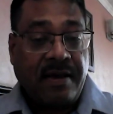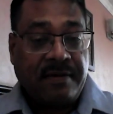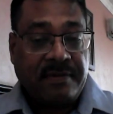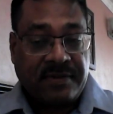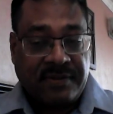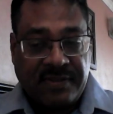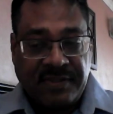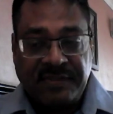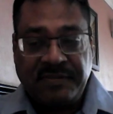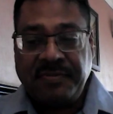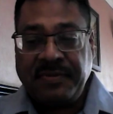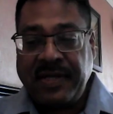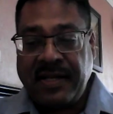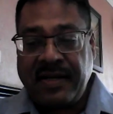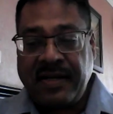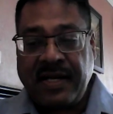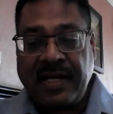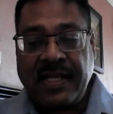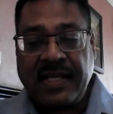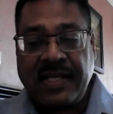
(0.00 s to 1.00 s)
Since we are
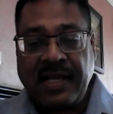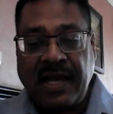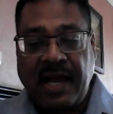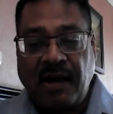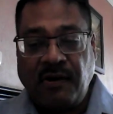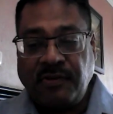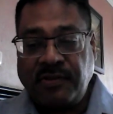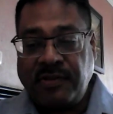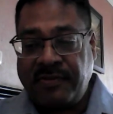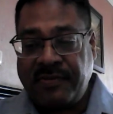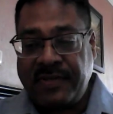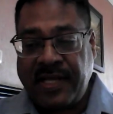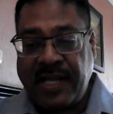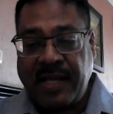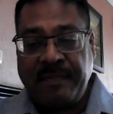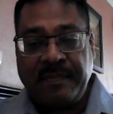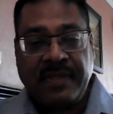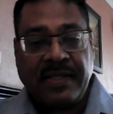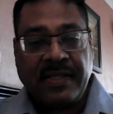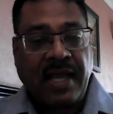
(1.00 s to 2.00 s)
running out of
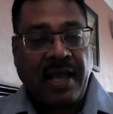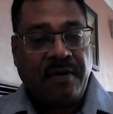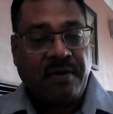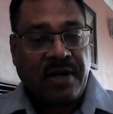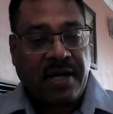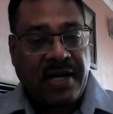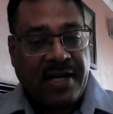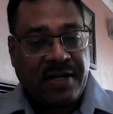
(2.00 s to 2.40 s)
time, I would